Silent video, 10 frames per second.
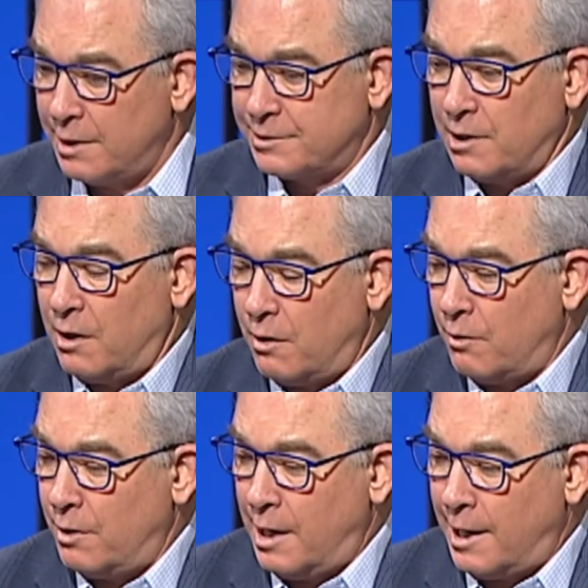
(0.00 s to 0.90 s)

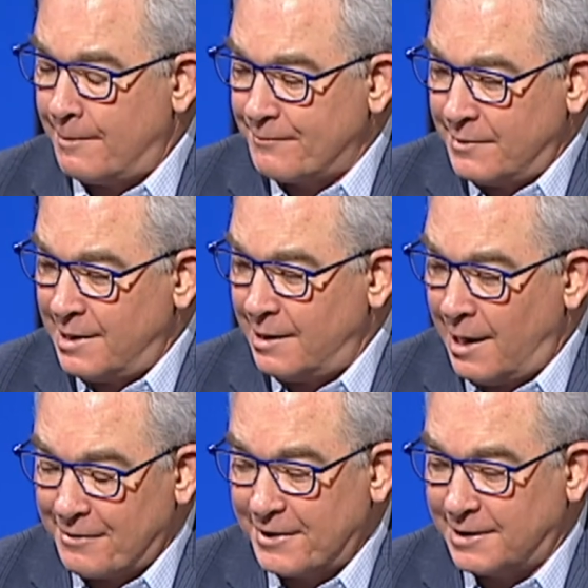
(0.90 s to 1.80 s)
So
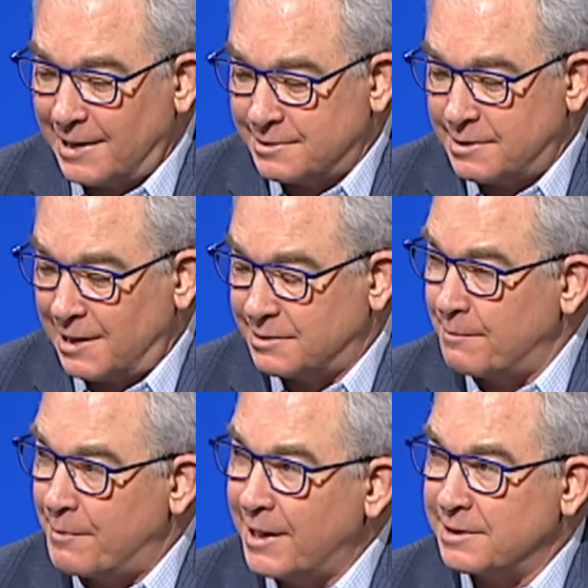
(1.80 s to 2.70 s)
I think that's the
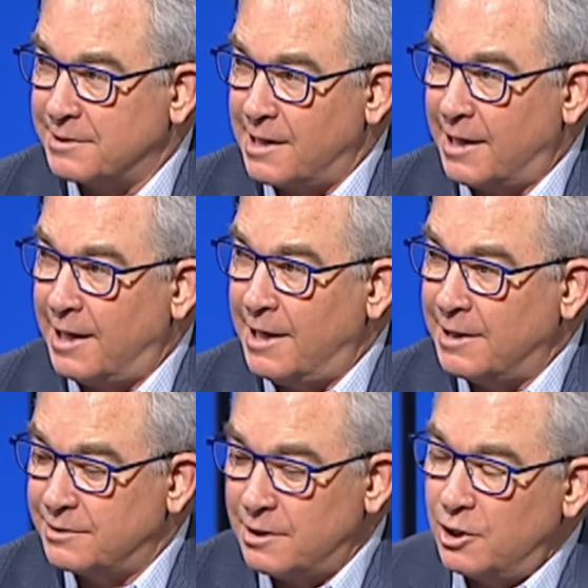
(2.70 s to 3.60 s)
biggest thing,
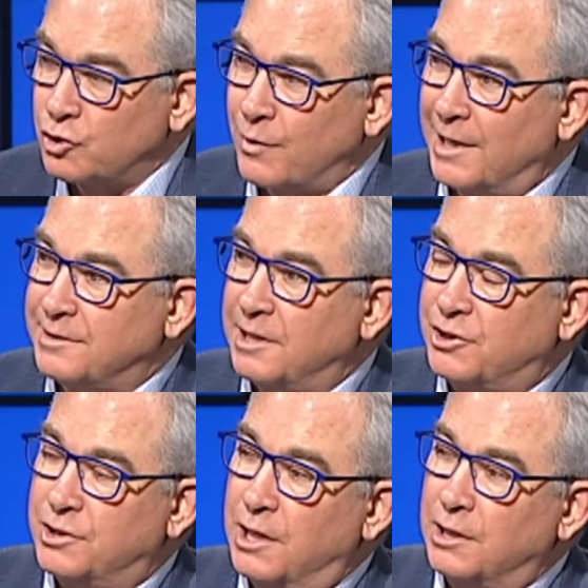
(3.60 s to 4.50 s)
is
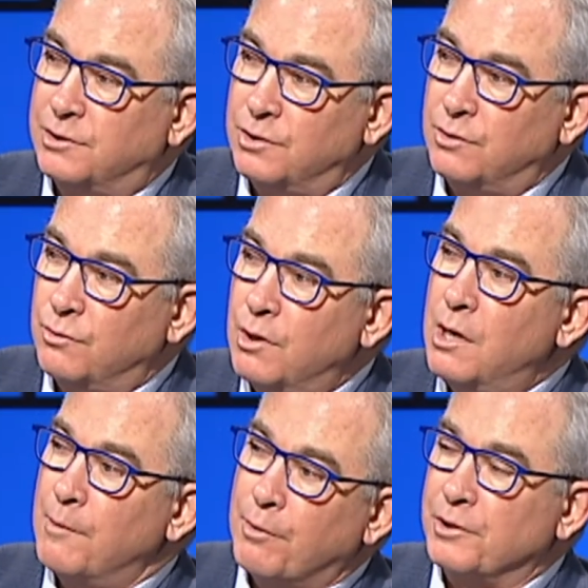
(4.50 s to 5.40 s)
transitioning to
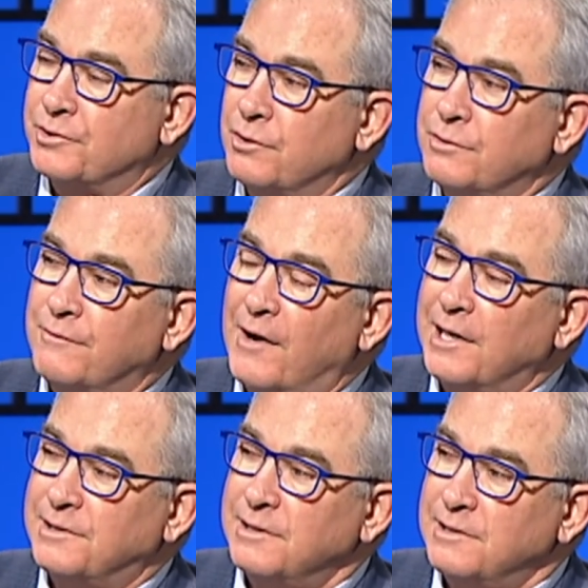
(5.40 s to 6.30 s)
personal
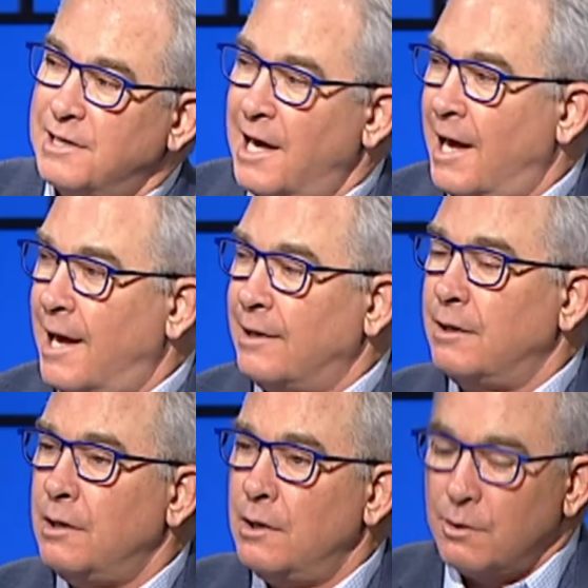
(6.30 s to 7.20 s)
devices and
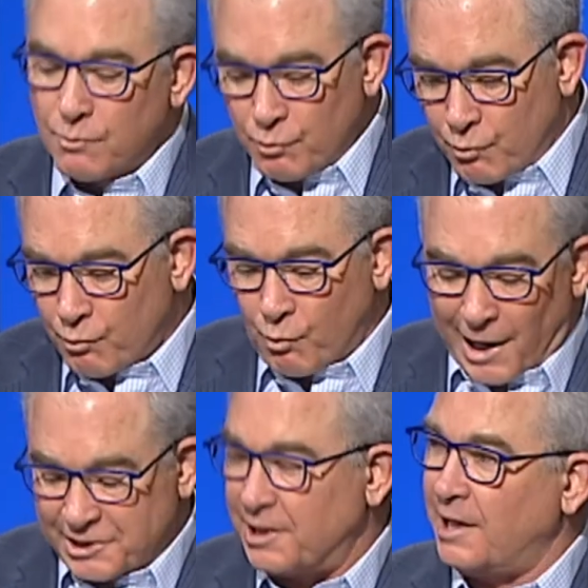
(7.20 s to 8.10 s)

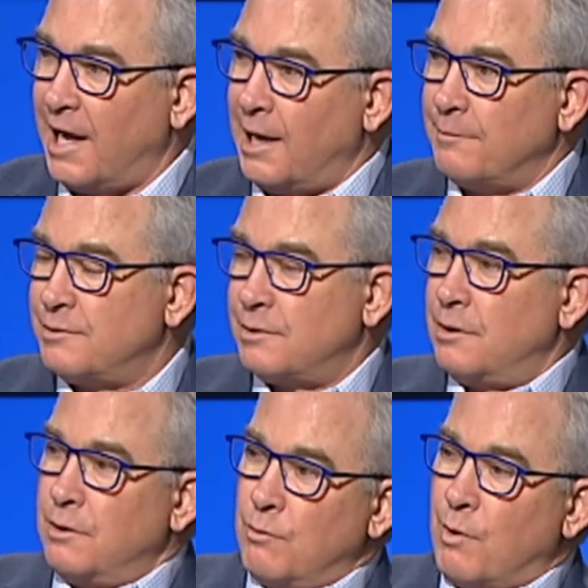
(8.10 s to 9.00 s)
watching games,
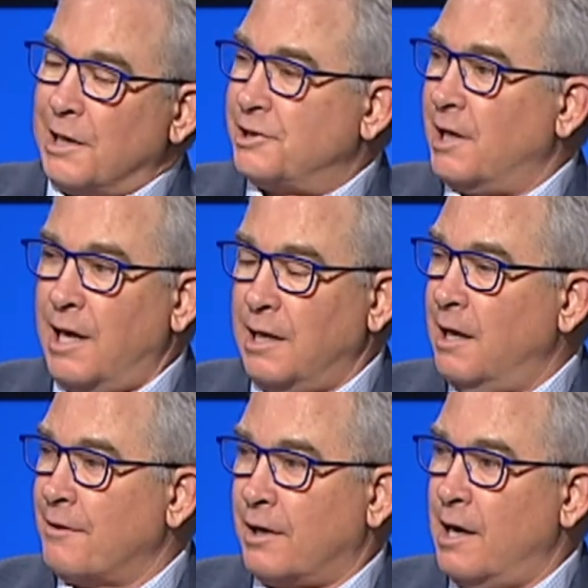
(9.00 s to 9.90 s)
watching any
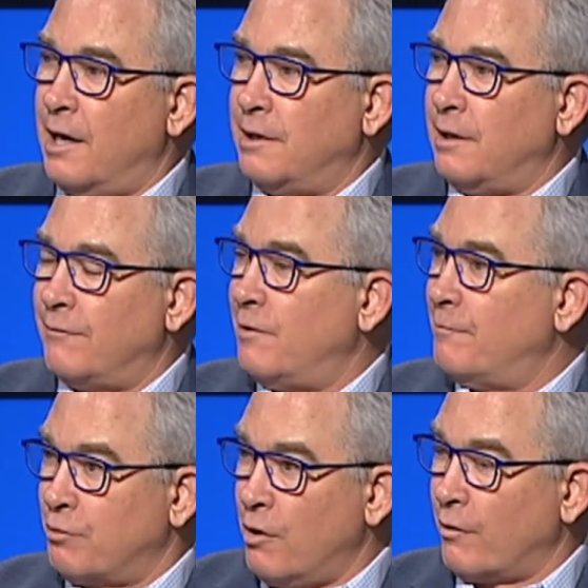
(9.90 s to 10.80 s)
other kind of
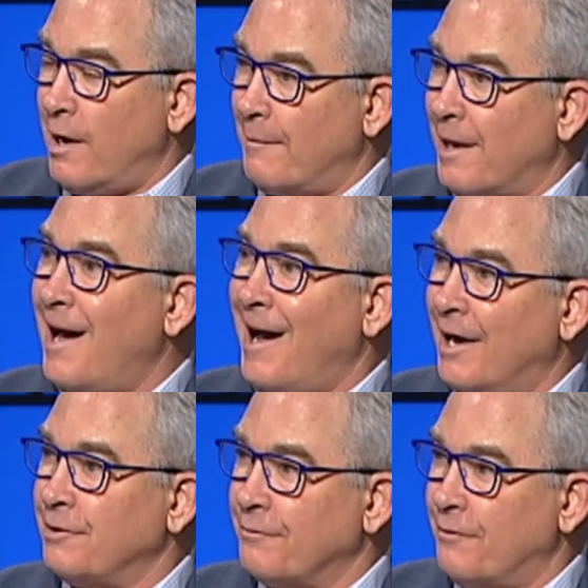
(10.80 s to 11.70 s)
programming
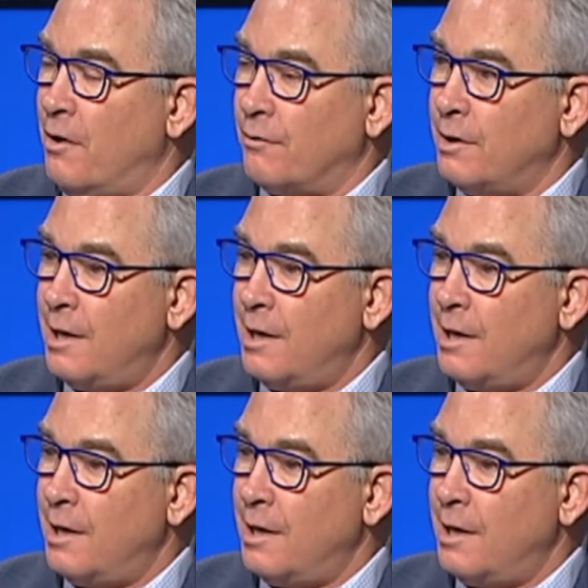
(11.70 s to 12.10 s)
on your phone.